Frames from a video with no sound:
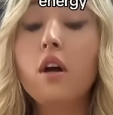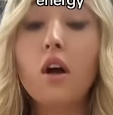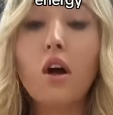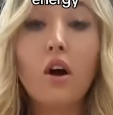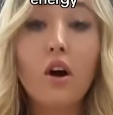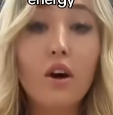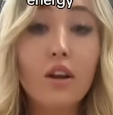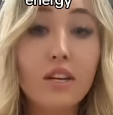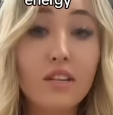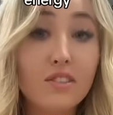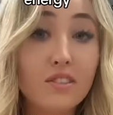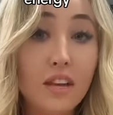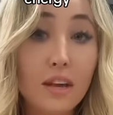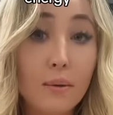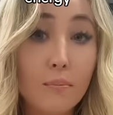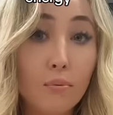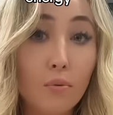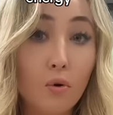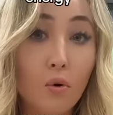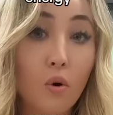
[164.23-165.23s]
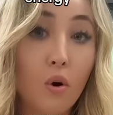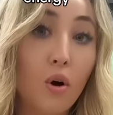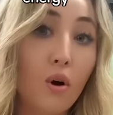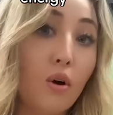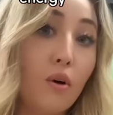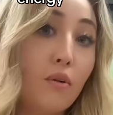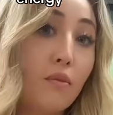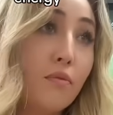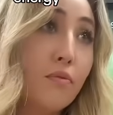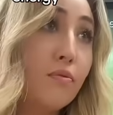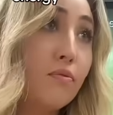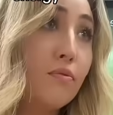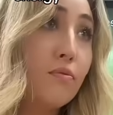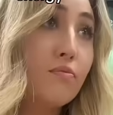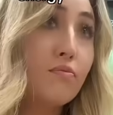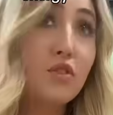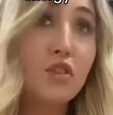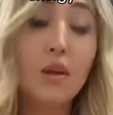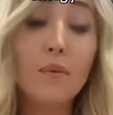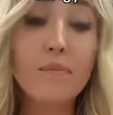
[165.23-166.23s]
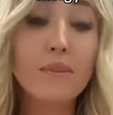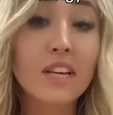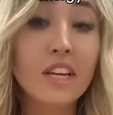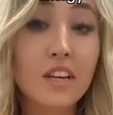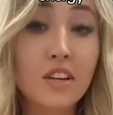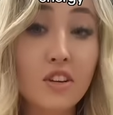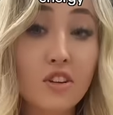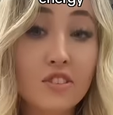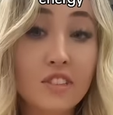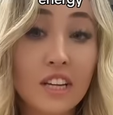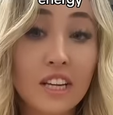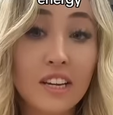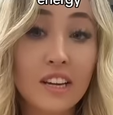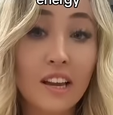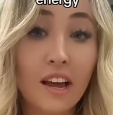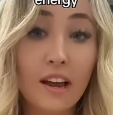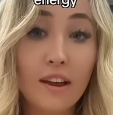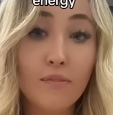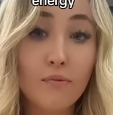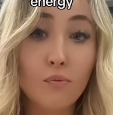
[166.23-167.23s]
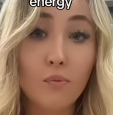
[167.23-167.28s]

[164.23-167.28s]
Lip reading: an example of something in your daily life